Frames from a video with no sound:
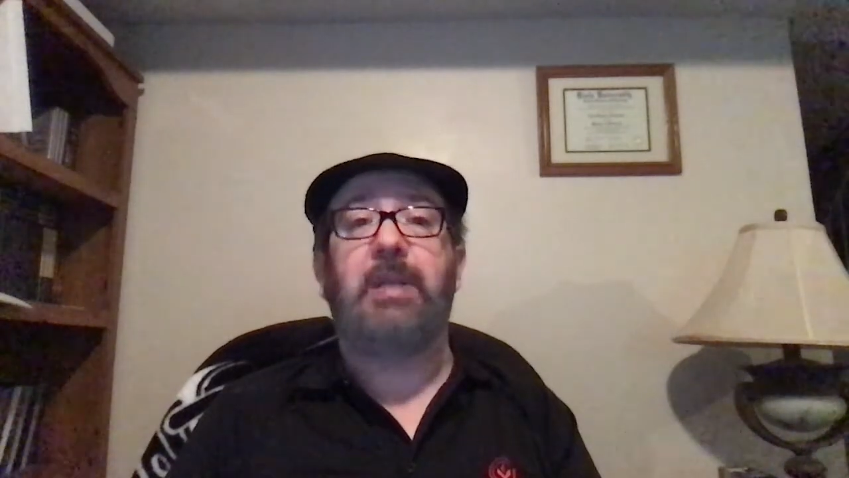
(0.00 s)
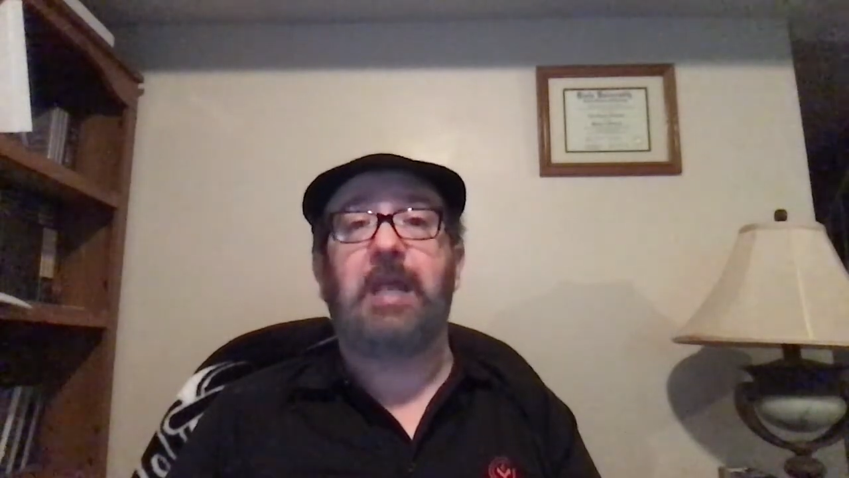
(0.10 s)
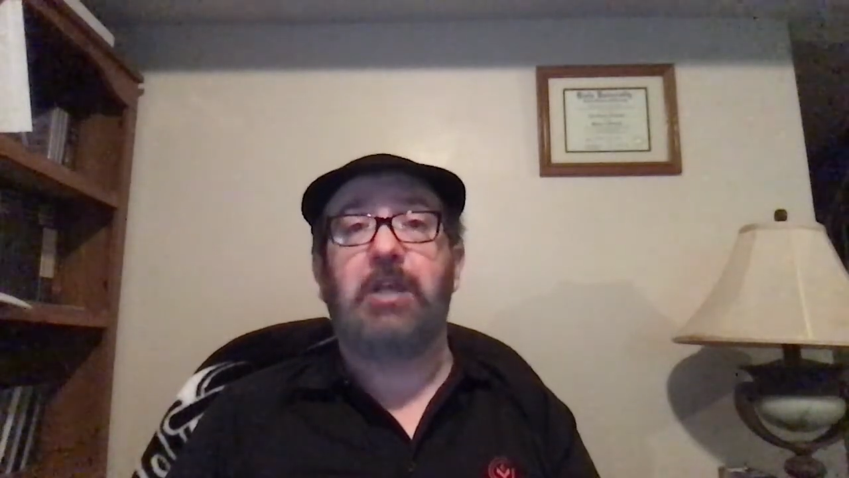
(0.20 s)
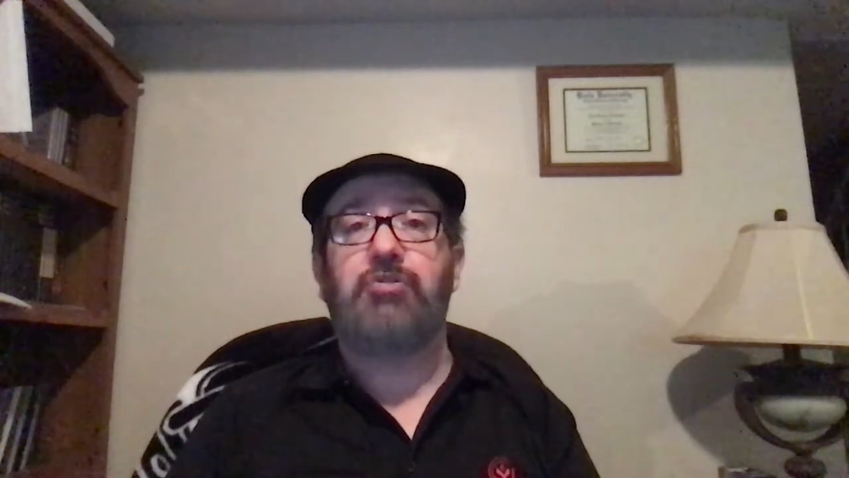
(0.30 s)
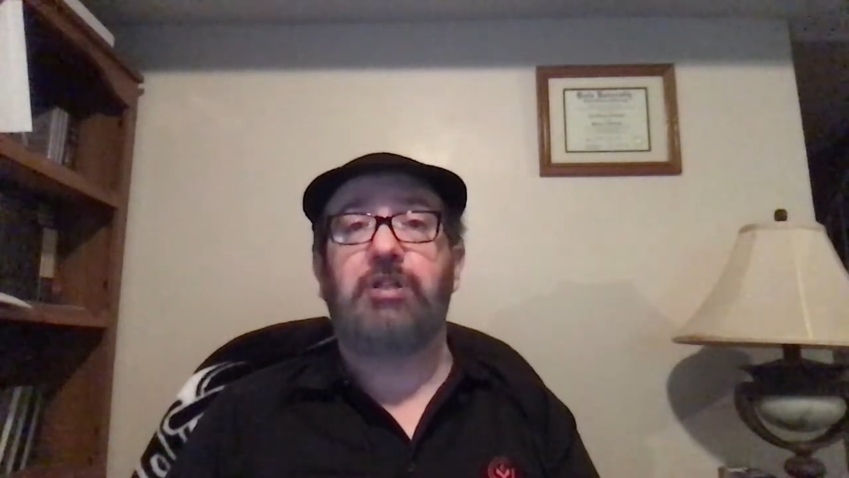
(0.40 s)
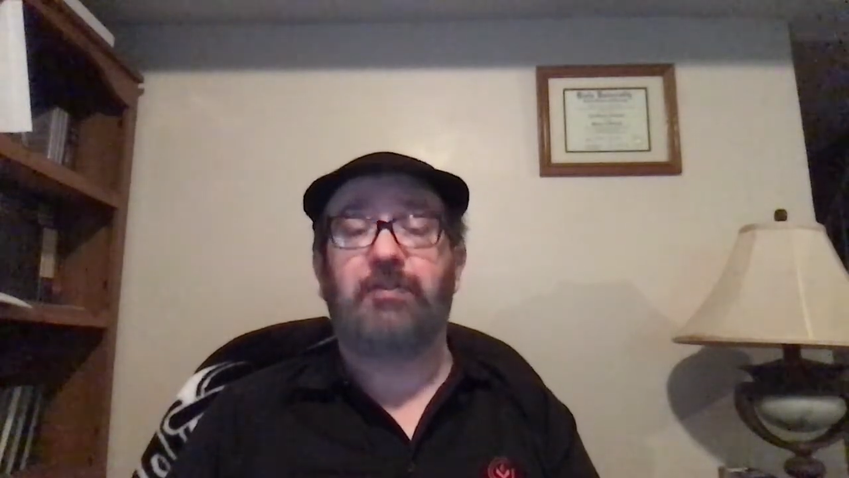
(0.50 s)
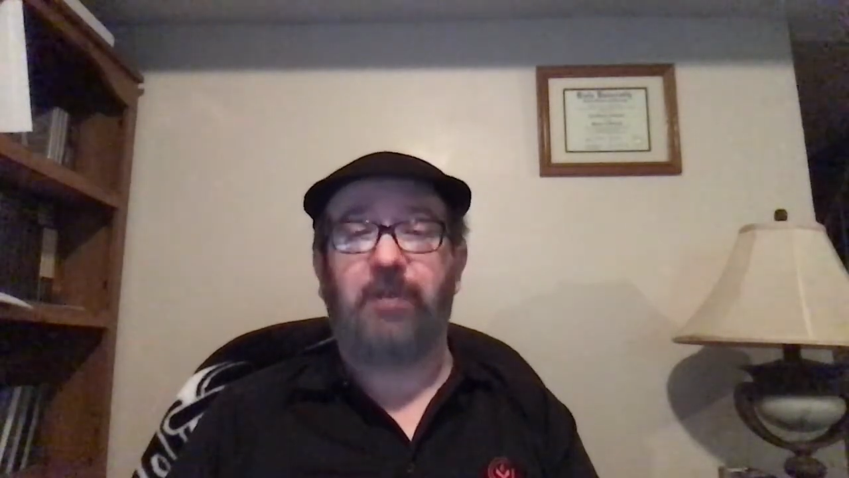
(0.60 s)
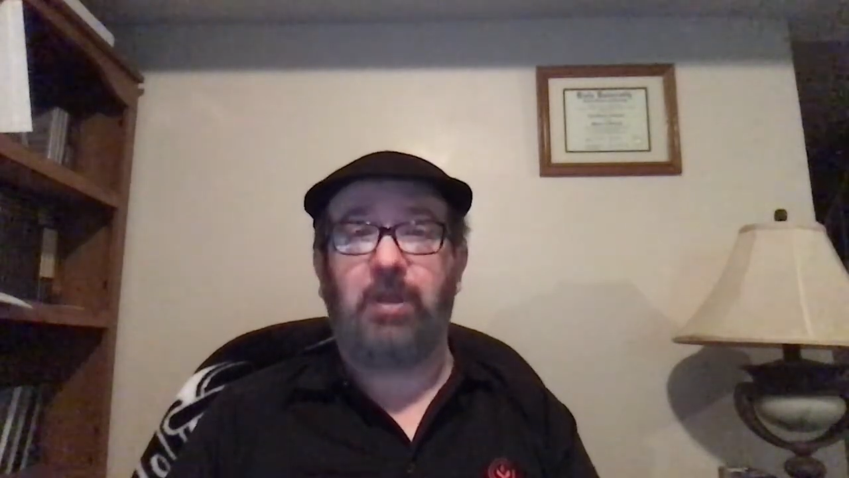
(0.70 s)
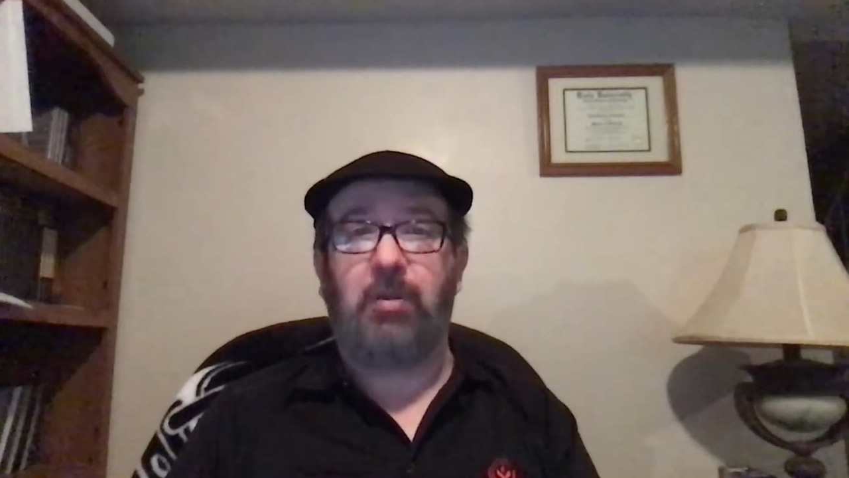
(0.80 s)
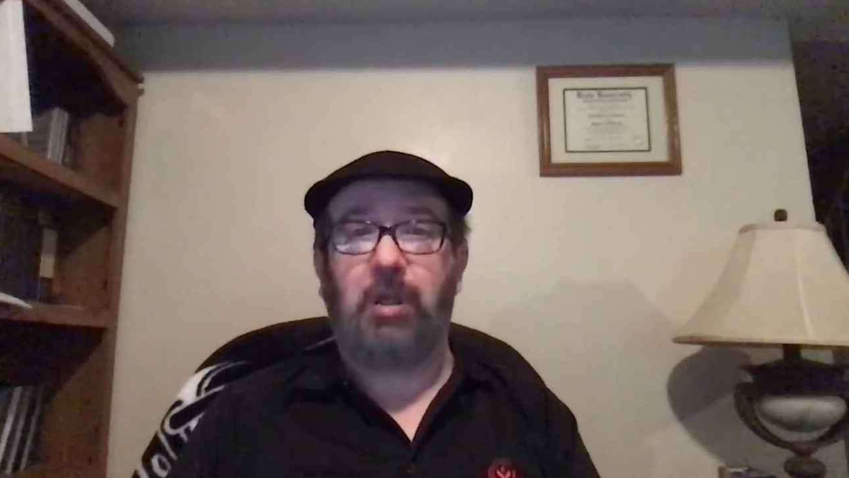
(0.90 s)
dangerous for
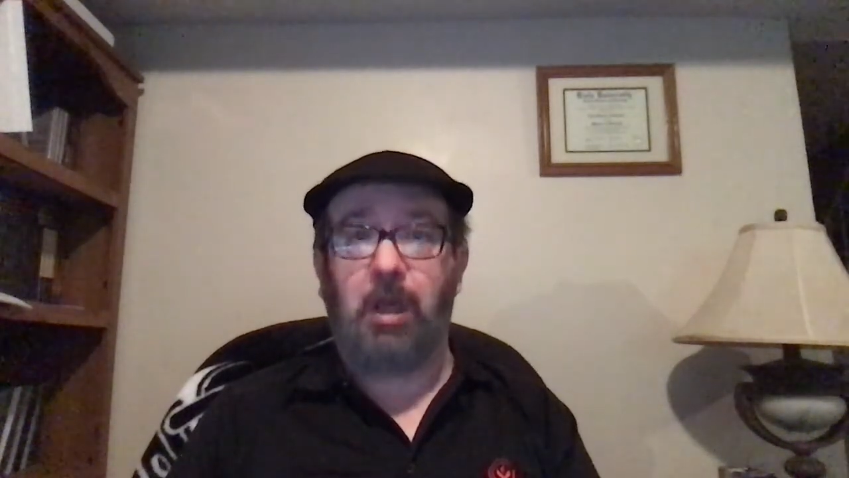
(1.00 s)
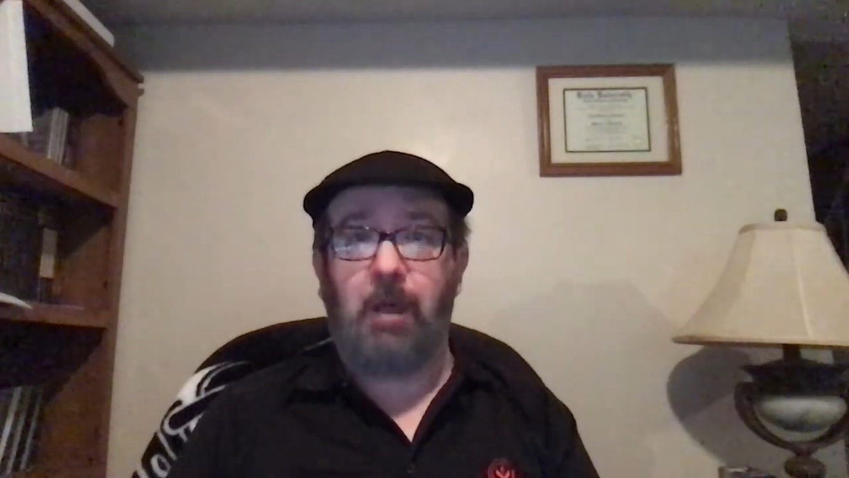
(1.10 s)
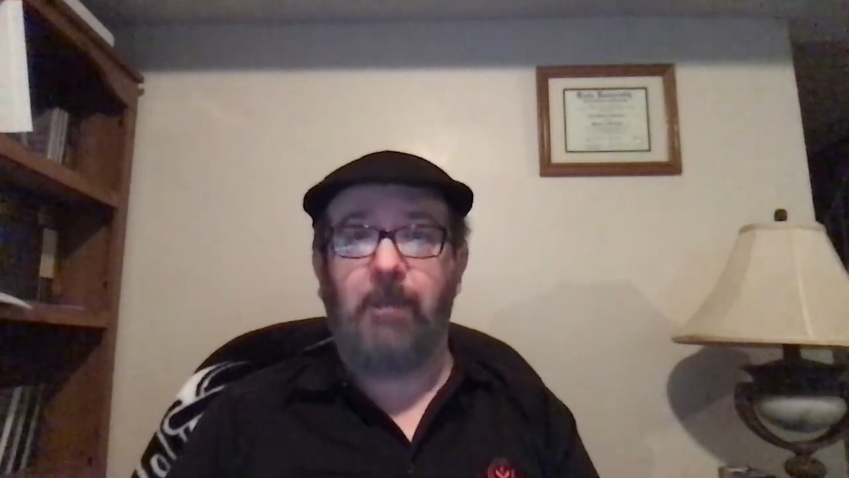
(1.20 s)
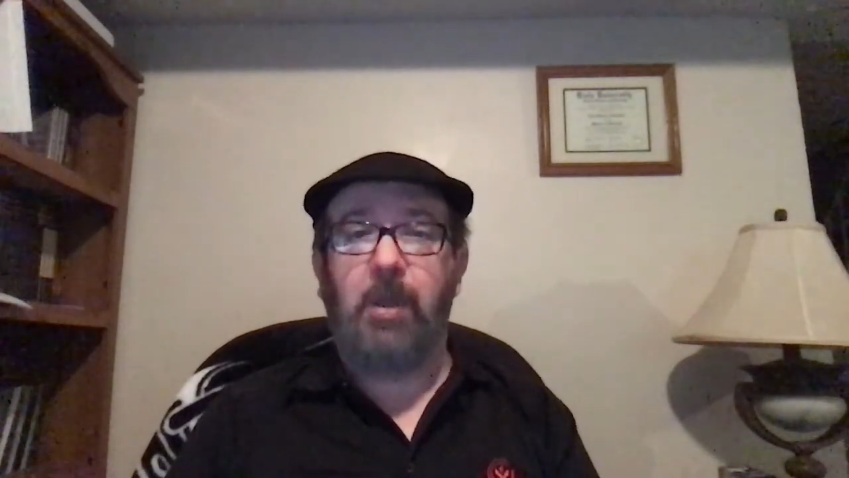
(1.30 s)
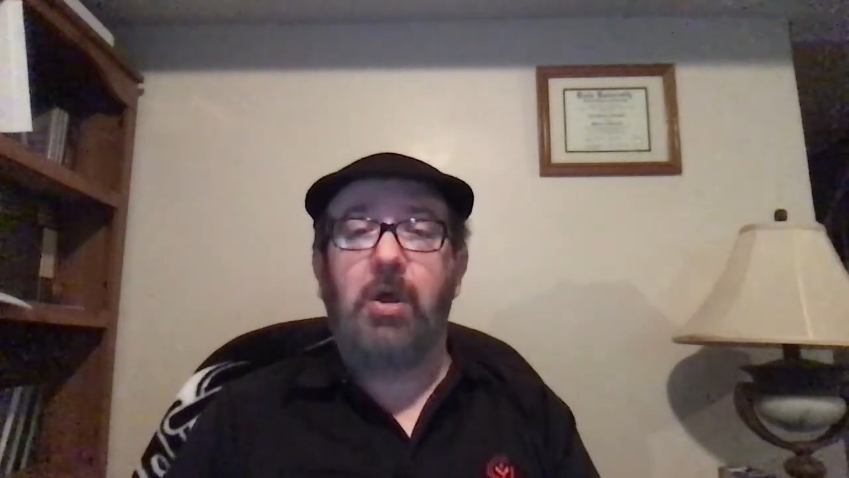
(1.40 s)
you to come.